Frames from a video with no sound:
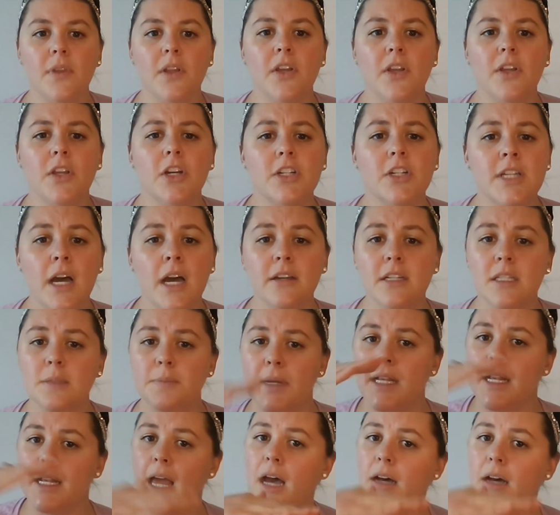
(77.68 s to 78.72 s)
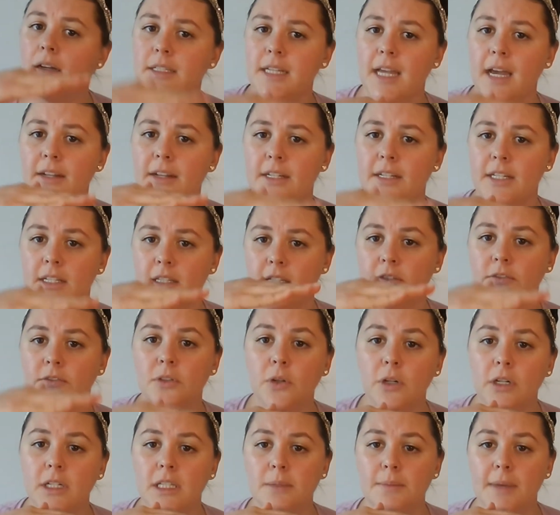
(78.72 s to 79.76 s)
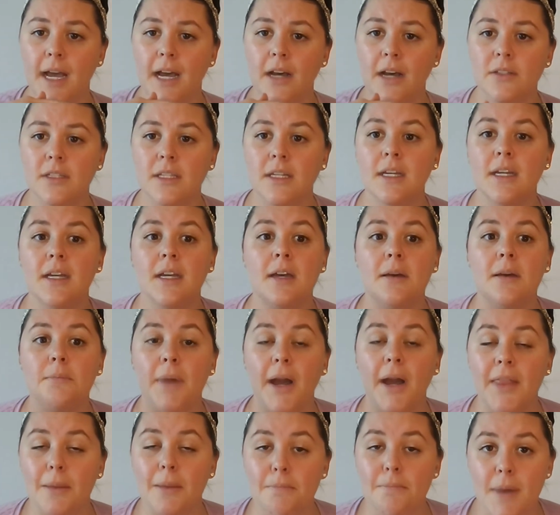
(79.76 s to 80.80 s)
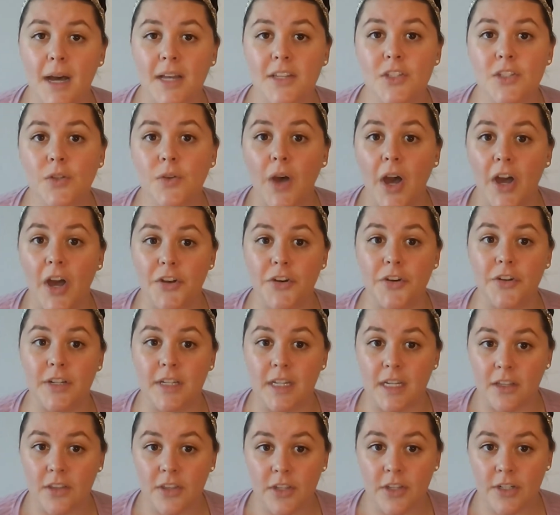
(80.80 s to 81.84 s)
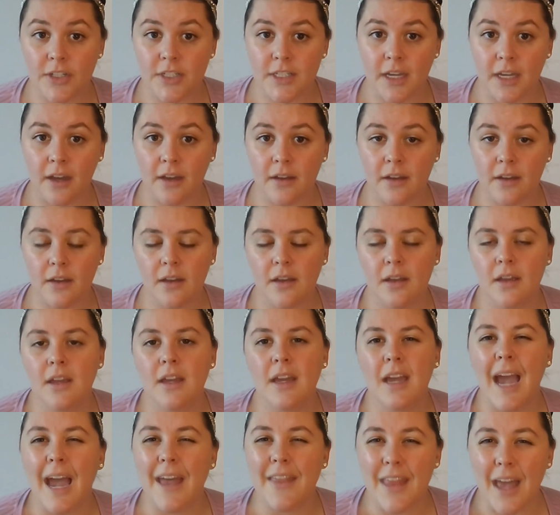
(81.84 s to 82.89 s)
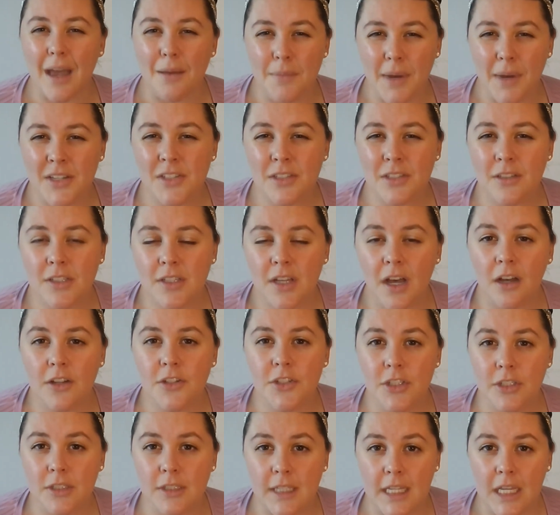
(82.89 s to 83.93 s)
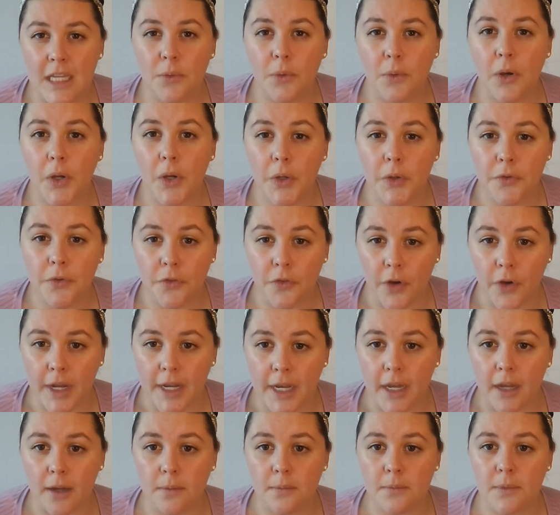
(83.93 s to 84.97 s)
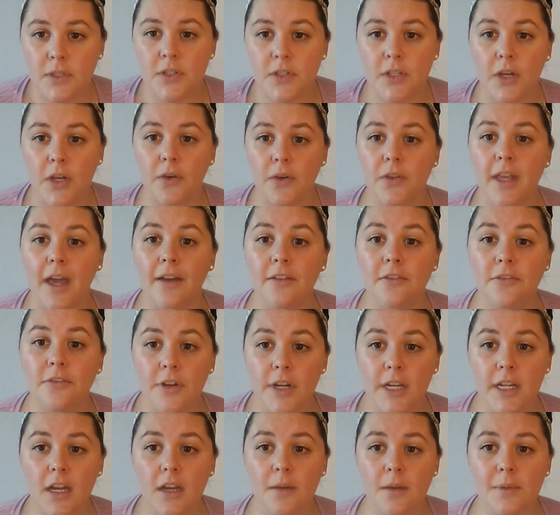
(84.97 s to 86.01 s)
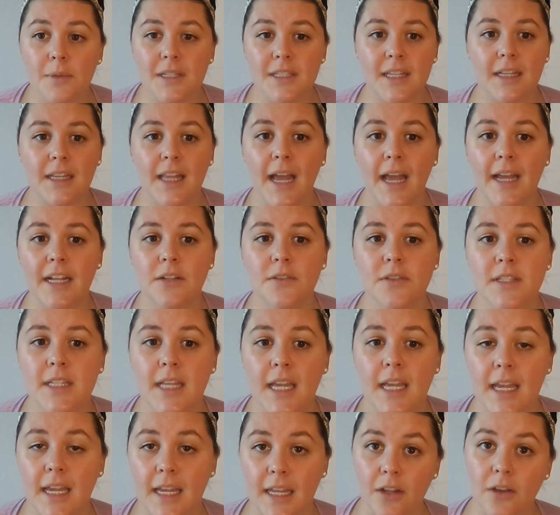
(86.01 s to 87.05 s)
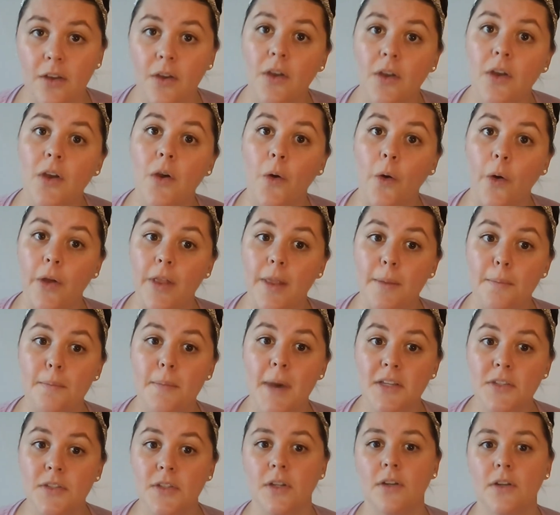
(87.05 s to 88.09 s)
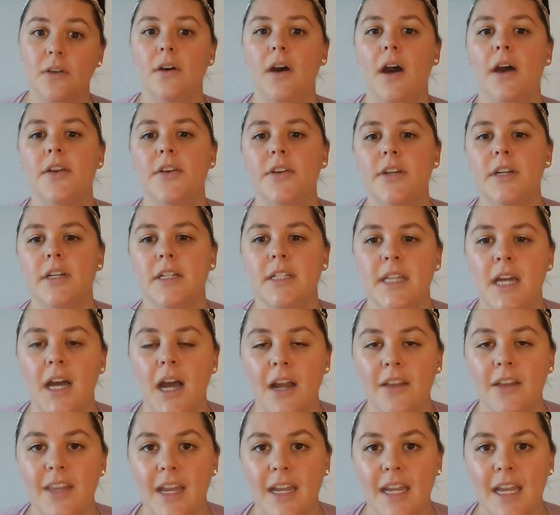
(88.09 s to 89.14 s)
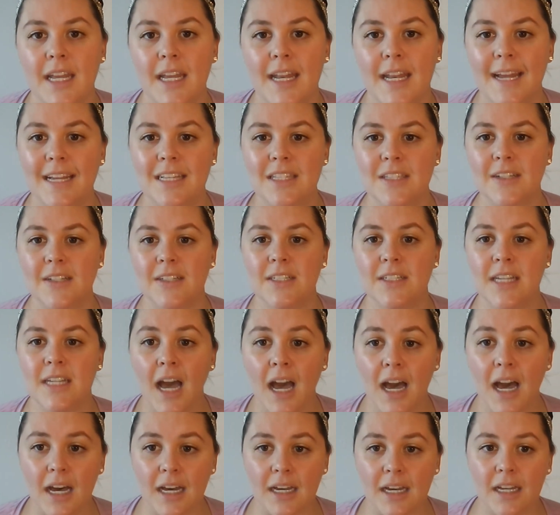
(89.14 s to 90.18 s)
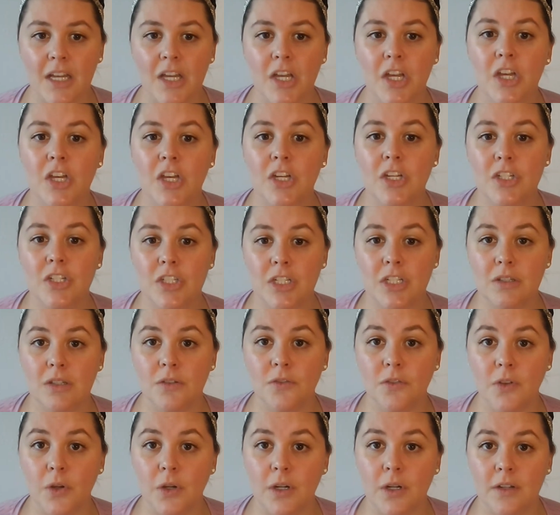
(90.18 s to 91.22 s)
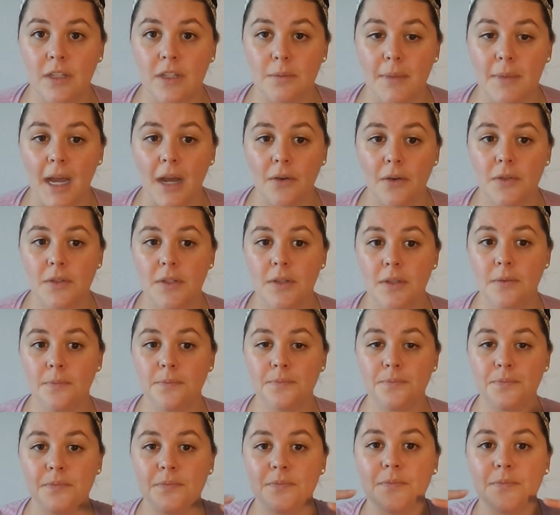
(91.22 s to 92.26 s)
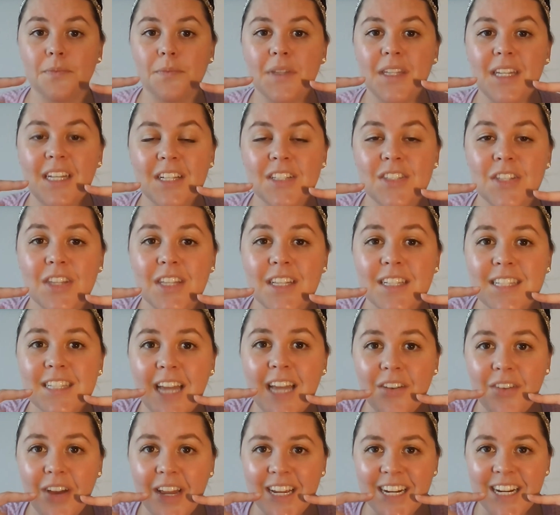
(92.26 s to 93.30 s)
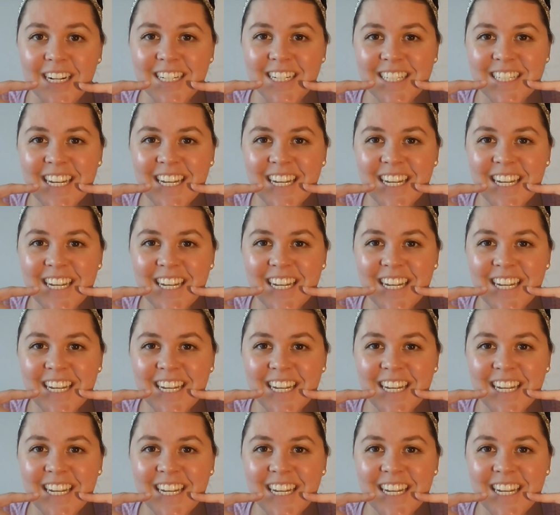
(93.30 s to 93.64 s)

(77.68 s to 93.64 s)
Your tongue's being held down into the floor of the mouth by the muscle underneath your tongue, and that muscle is called your lingual frenum. So that frenum is the line of skin or the muscle under your tongue that connects your tongue to the floor of the mouth. So this guy right here.